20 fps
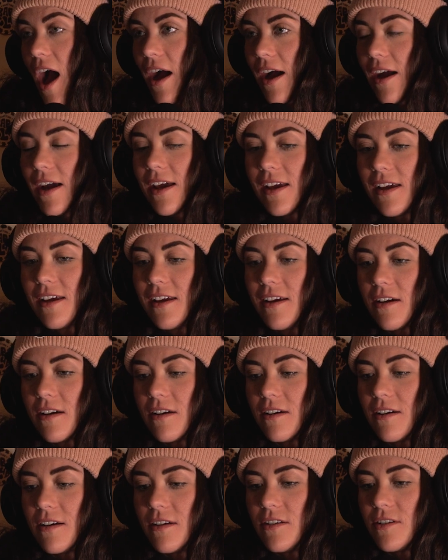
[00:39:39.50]
I
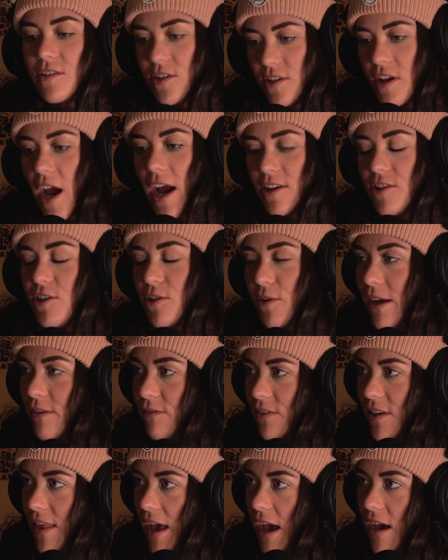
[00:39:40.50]
do
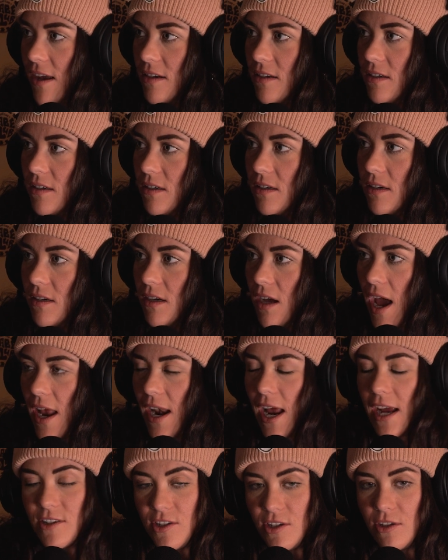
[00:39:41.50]
envy that,
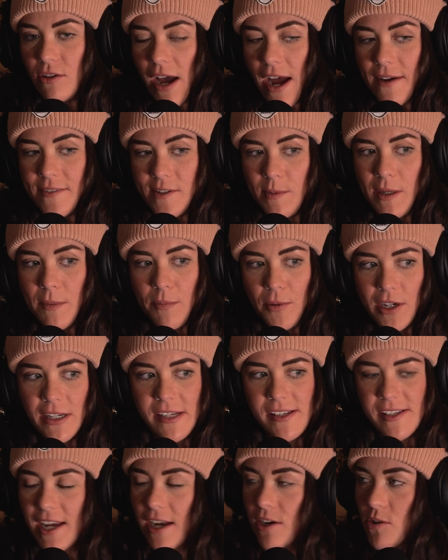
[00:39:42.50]
and I do have to be
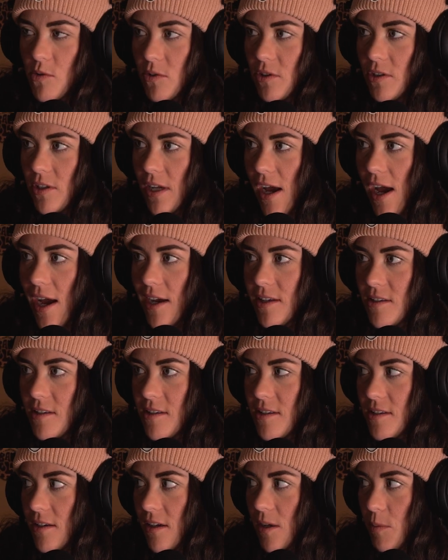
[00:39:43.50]
pretty scheduled
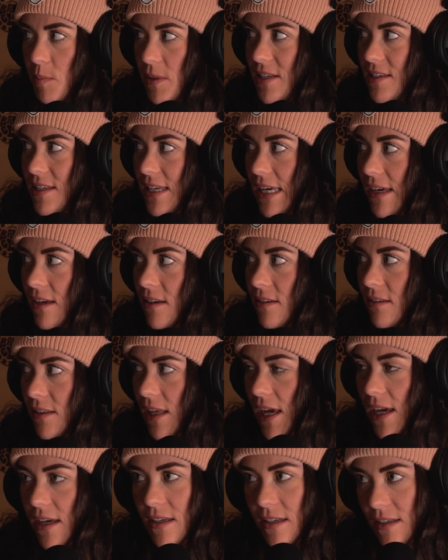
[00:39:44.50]
as a PT.
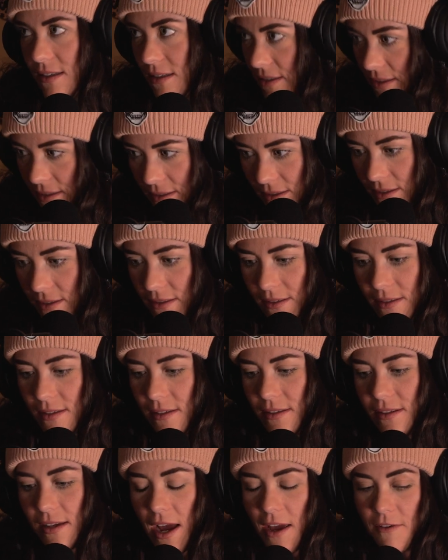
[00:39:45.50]
Like,
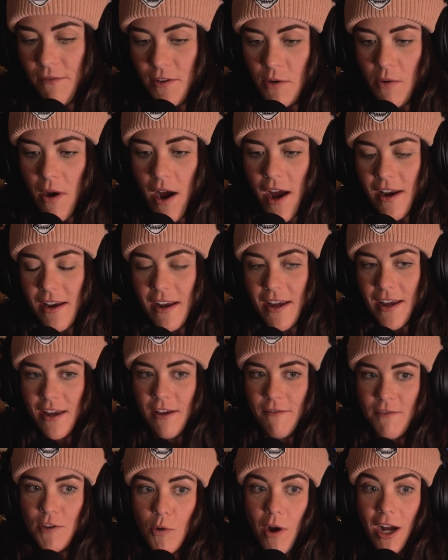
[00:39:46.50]
if you want
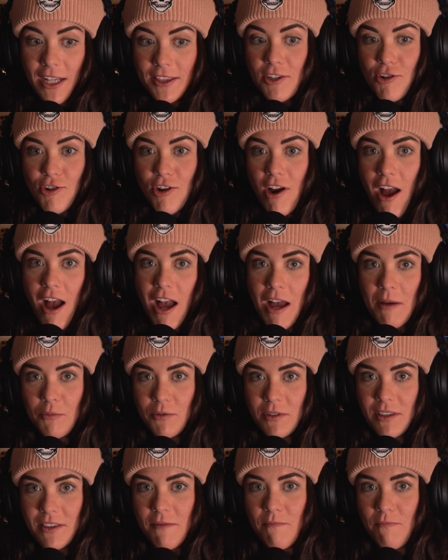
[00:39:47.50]
the
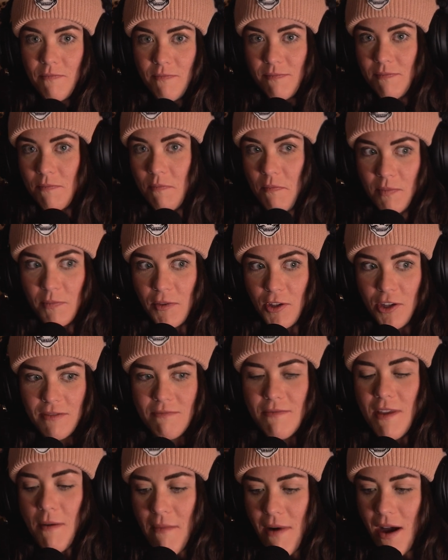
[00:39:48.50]
job with the
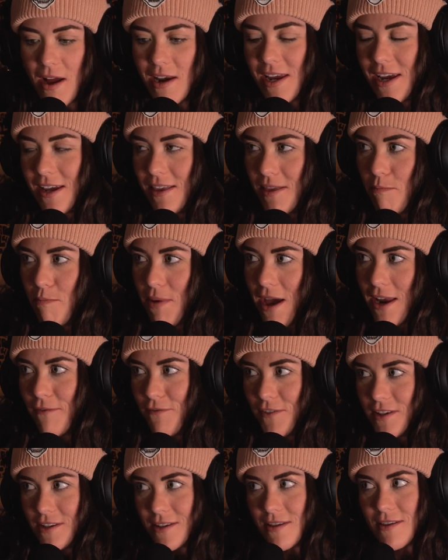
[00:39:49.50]
the money and the
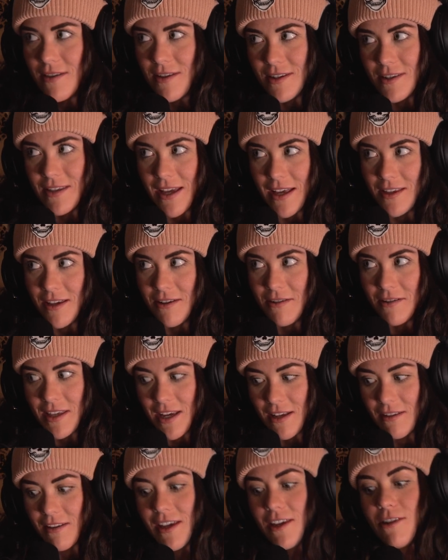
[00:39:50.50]
benefits and this, that, and the other
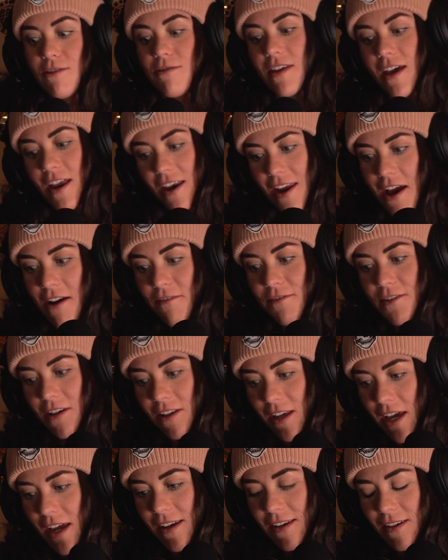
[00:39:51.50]
thing, like you then have
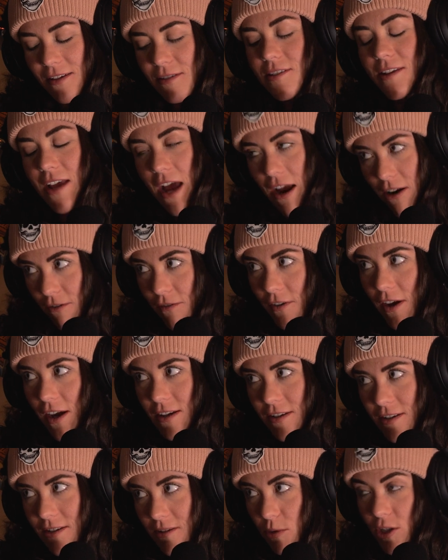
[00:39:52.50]
to like
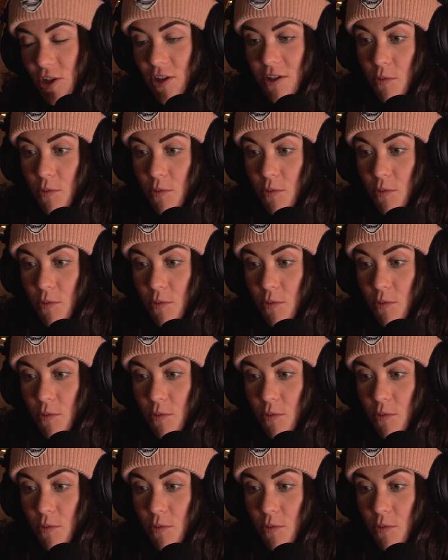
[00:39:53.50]
sacrifice, which